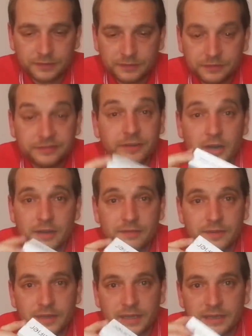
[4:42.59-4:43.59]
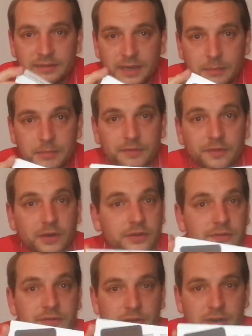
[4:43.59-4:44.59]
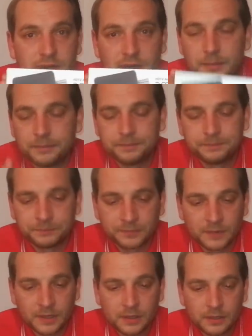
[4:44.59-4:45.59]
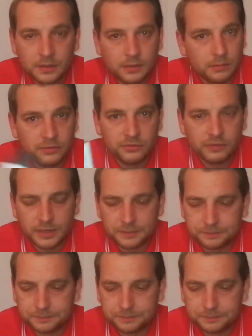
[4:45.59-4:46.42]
5 of these amplifiers have turned up, which is great.